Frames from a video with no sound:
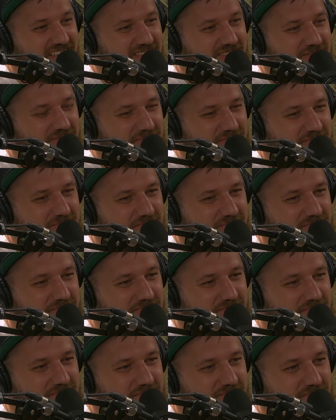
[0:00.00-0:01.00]
It's like, yes,
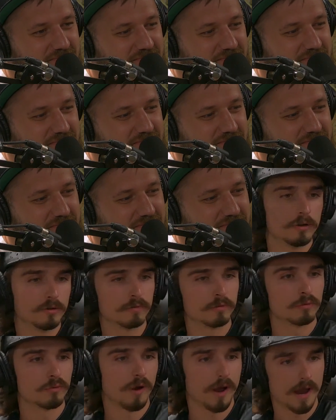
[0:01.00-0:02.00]
of course you shouldn't have
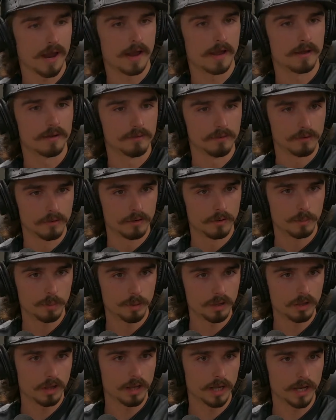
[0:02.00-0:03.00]
ran, but
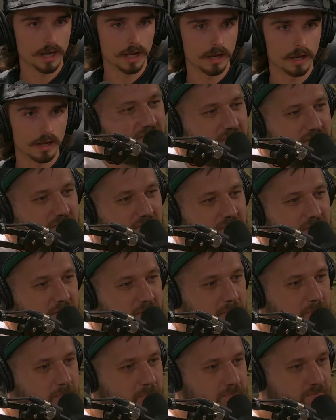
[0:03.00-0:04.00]
like
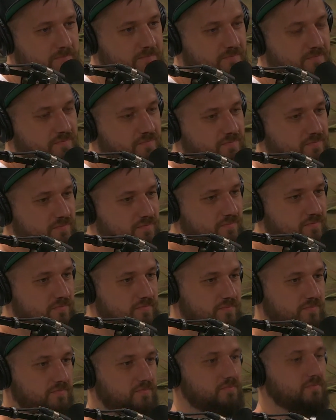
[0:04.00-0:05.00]
in war,
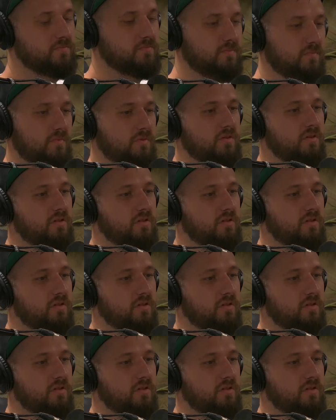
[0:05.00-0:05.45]
that